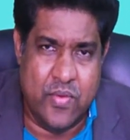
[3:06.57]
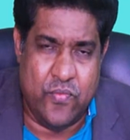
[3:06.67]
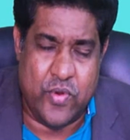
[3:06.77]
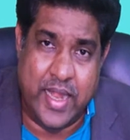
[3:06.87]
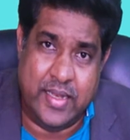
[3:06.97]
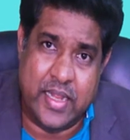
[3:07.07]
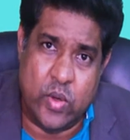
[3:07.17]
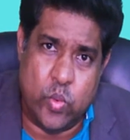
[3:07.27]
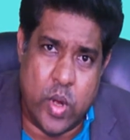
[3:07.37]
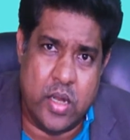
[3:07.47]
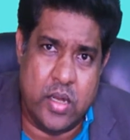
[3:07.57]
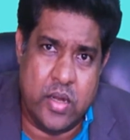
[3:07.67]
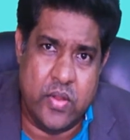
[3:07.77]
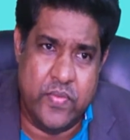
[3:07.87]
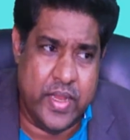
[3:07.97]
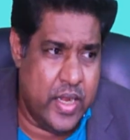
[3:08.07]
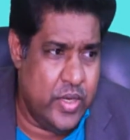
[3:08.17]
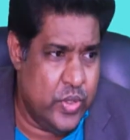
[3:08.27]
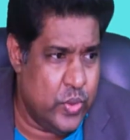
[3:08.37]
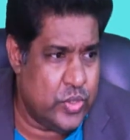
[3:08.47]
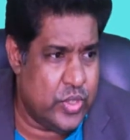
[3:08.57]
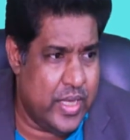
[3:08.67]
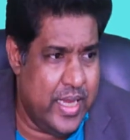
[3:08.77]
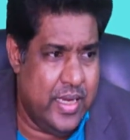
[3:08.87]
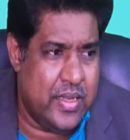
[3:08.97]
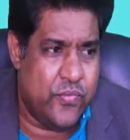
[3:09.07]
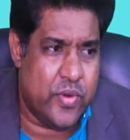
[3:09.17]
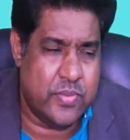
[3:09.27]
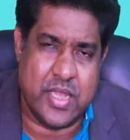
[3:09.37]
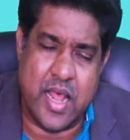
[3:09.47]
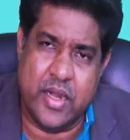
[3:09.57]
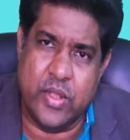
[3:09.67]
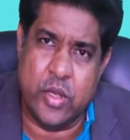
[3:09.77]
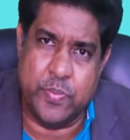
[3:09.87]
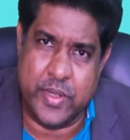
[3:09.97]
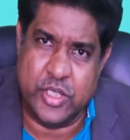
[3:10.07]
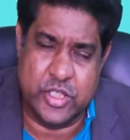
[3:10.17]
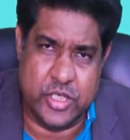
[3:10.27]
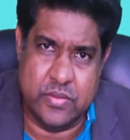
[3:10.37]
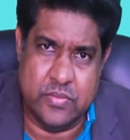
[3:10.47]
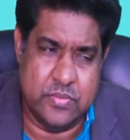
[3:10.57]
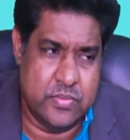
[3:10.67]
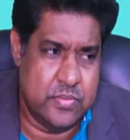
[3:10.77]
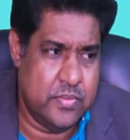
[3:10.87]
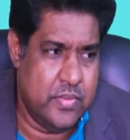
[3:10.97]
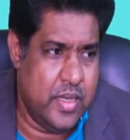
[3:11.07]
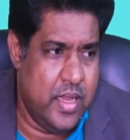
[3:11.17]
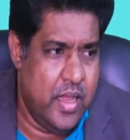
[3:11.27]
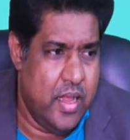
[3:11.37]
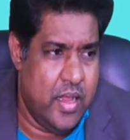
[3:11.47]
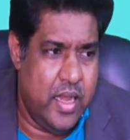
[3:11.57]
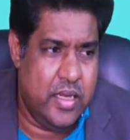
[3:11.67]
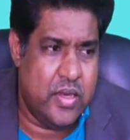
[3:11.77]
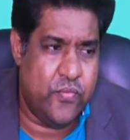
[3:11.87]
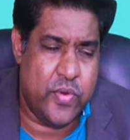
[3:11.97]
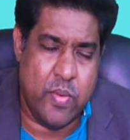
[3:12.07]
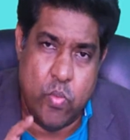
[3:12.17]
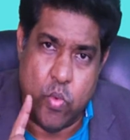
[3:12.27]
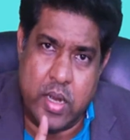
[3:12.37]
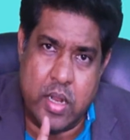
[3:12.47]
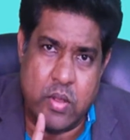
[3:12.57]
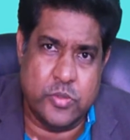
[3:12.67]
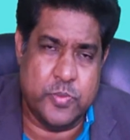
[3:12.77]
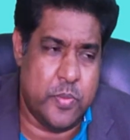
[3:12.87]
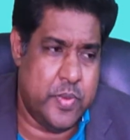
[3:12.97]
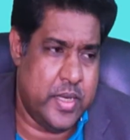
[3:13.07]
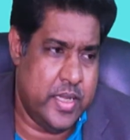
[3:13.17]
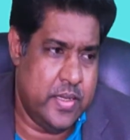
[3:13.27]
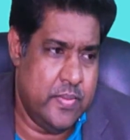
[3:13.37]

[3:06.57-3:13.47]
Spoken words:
For ITR1, we can use income from salary or pension, income from one house property,